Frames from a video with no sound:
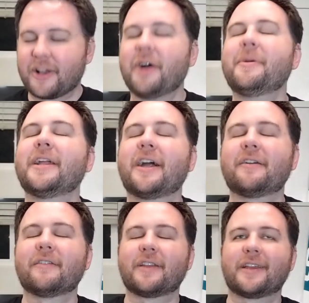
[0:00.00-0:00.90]
coming
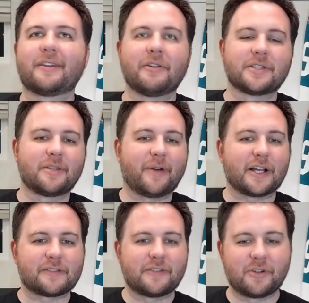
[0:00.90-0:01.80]
out of goes to the
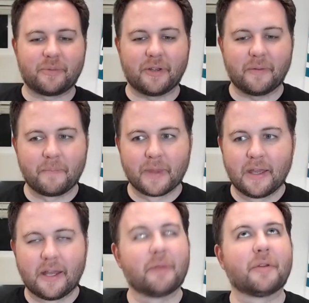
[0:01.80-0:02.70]
box for tripping.
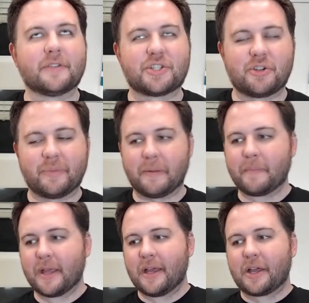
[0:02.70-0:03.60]
I believe it's a
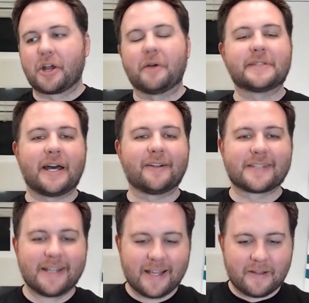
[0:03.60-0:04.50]
tripping. Comes out.